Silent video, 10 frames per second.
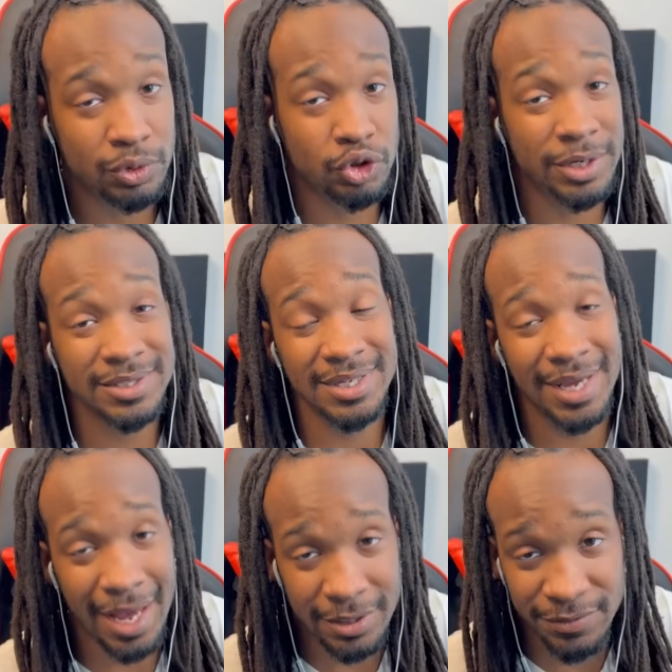Trustee
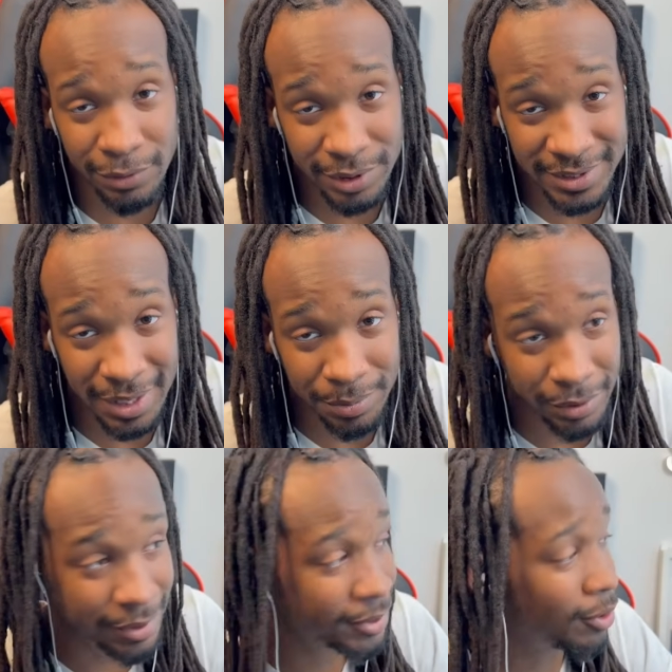House, for
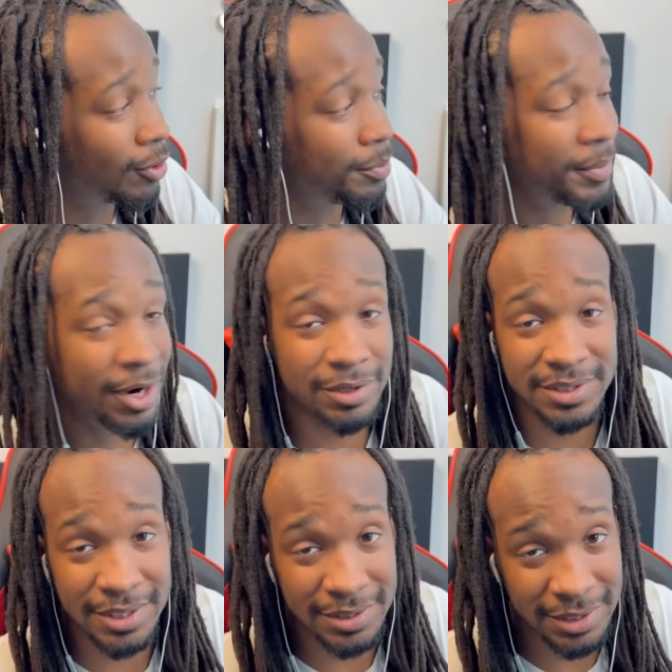example, in the whole mayor
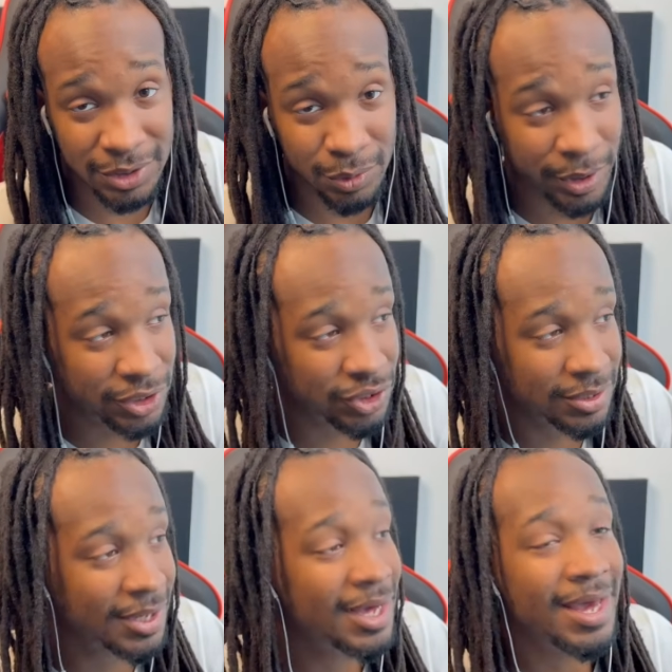seat
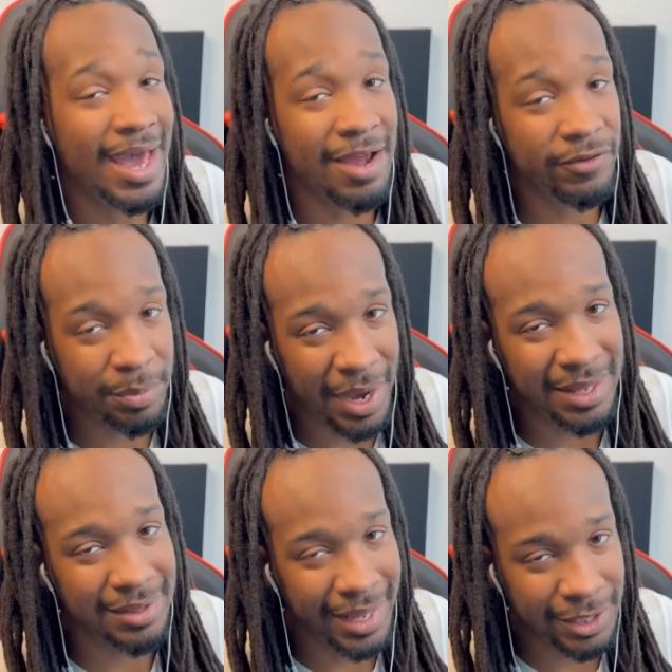situation,
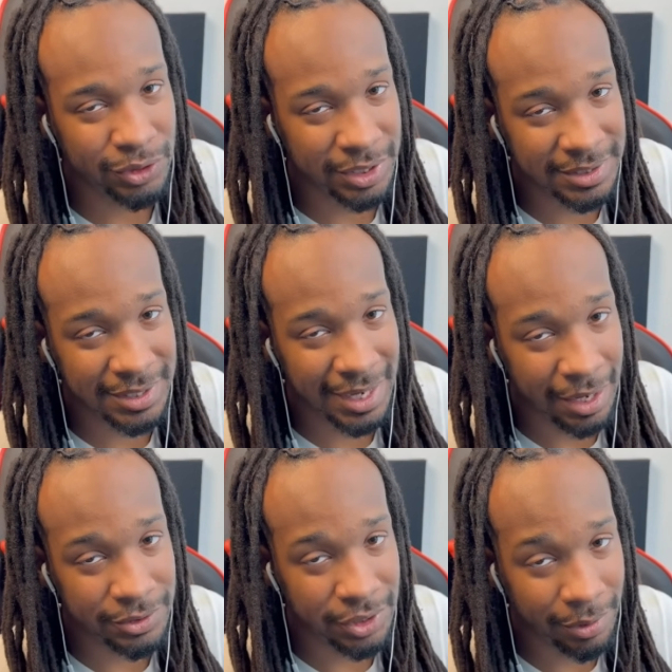everybody liked Trustee
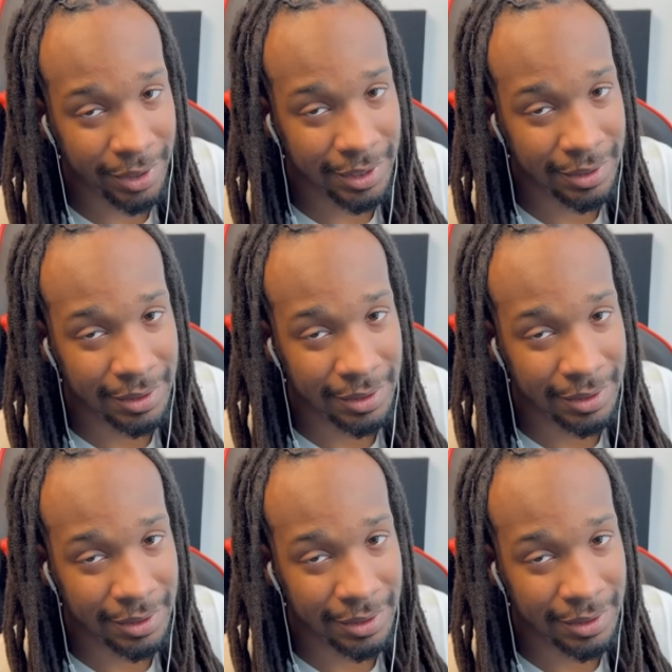House already.